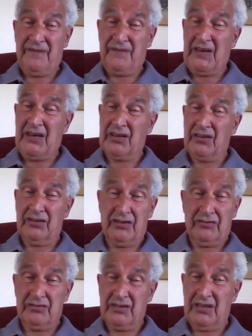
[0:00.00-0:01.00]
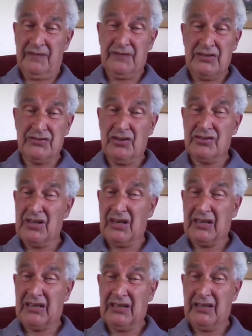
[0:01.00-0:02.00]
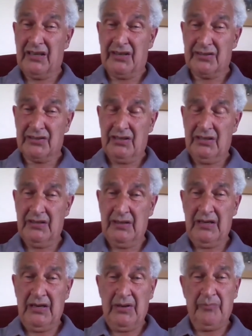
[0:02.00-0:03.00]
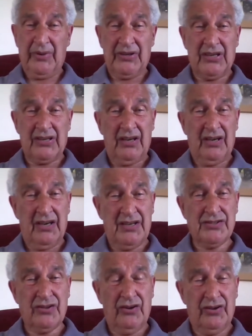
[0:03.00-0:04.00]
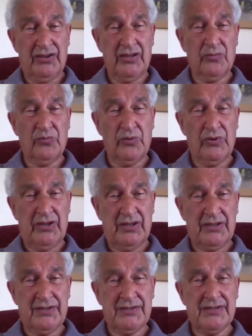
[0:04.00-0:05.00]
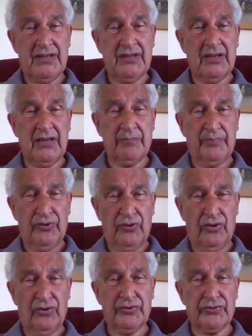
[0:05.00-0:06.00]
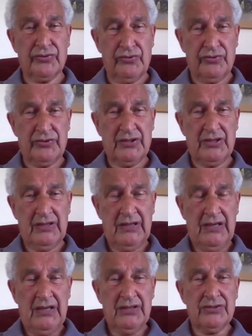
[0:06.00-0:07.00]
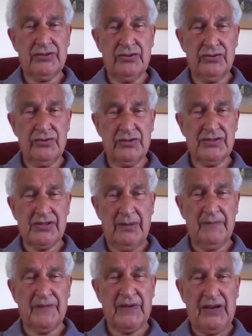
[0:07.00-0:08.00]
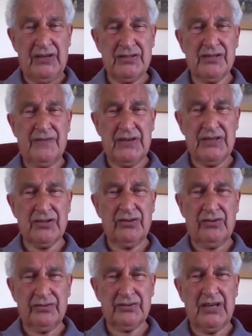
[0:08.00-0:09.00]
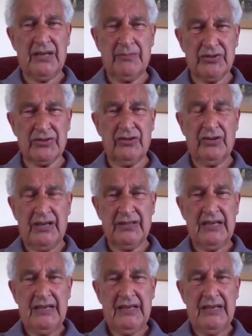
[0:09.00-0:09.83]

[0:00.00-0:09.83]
very little gift. It's just a card. But it has on it words that Paul wrote to some friends of his a long time ago, and